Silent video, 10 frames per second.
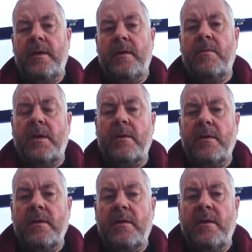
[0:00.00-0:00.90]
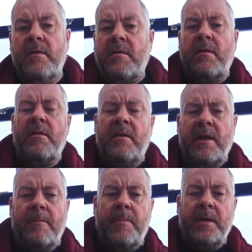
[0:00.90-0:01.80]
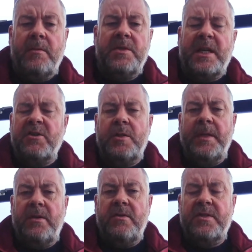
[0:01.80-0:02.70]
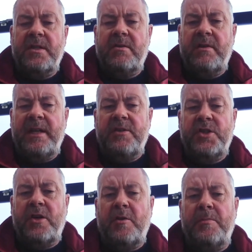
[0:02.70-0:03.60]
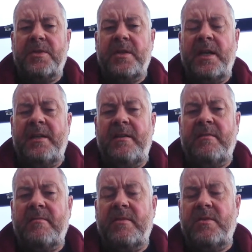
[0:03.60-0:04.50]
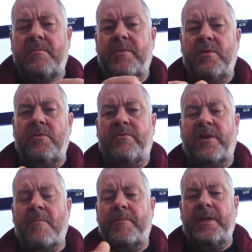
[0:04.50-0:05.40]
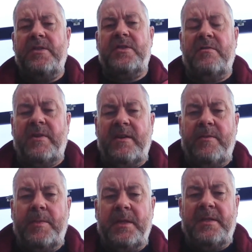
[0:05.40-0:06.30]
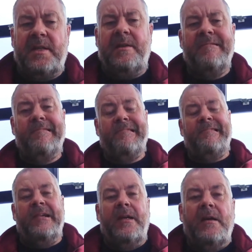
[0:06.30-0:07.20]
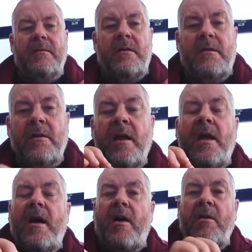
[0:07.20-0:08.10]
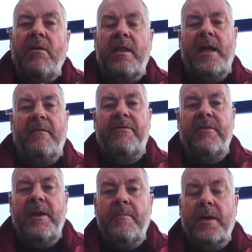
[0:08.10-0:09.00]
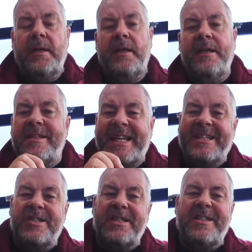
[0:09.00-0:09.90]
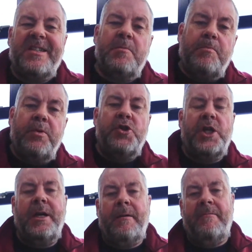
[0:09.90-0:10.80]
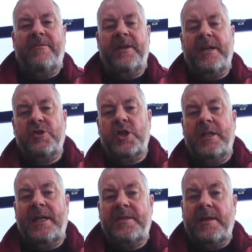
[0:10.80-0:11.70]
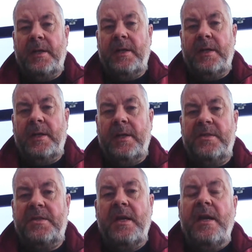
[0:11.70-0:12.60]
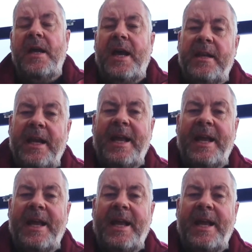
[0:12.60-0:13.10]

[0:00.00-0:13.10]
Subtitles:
What? You thought that money was actually being used to create jobs and to improve companies' survivability? Wrong. All that free money is actually just pushing up financial asset prices, and it